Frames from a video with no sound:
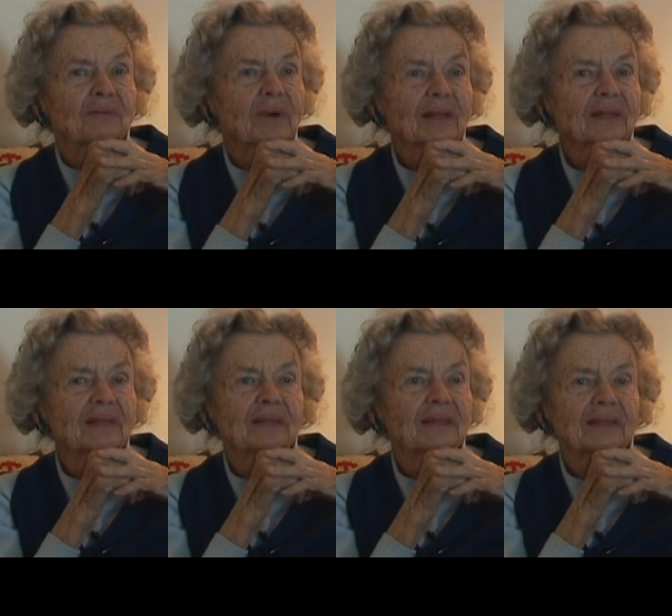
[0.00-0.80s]
well,
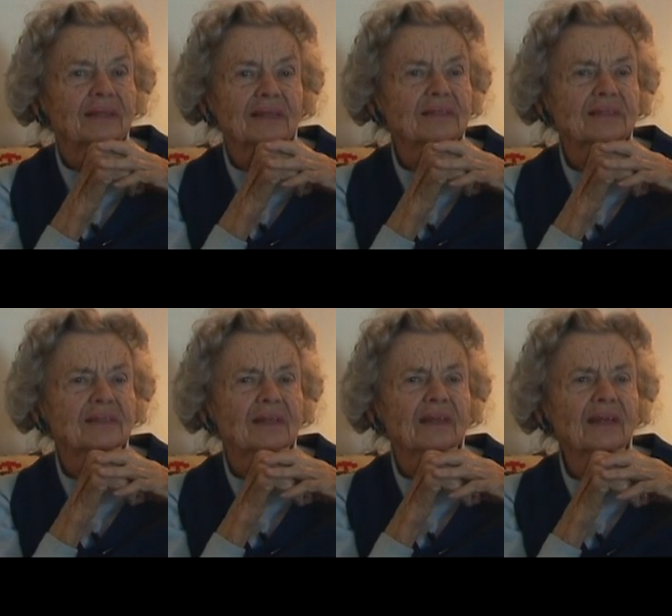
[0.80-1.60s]

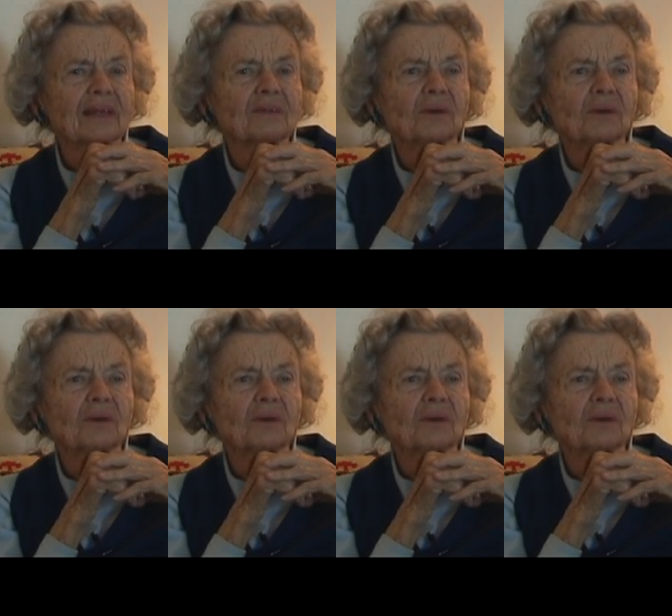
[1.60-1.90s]
this cannot